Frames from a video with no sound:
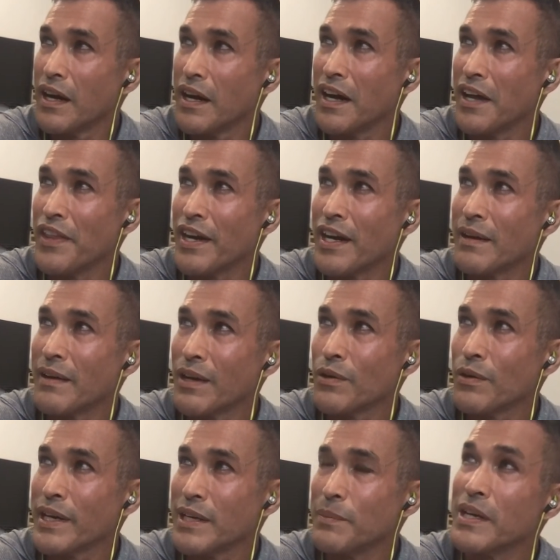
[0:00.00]
And then I'm like,
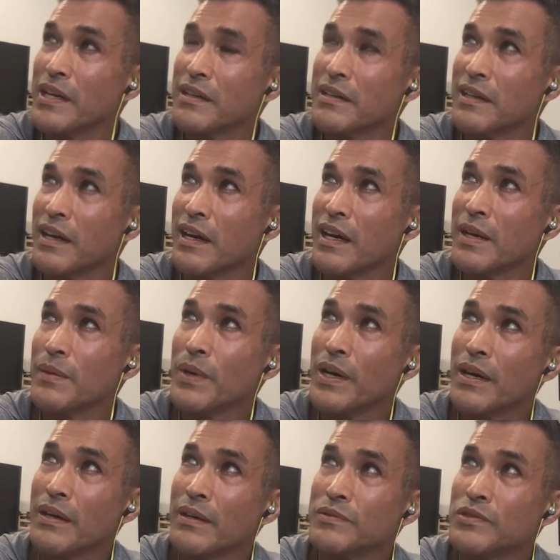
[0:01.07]
wait a minute, I am
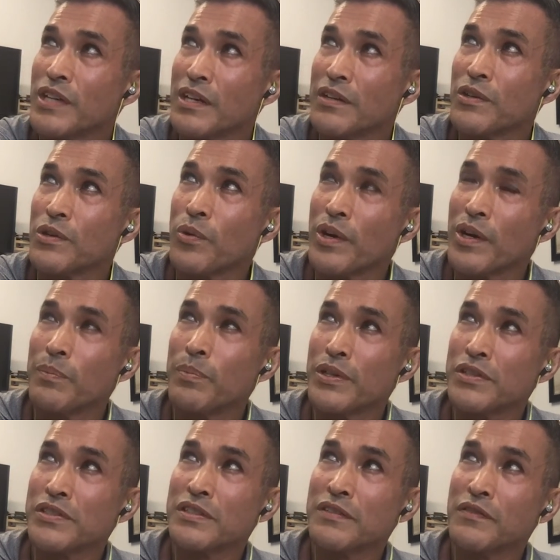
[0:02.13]
a genderqueer
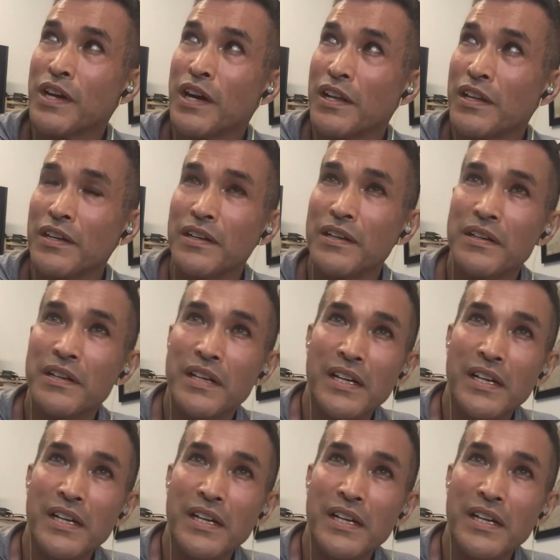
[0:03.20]
person of color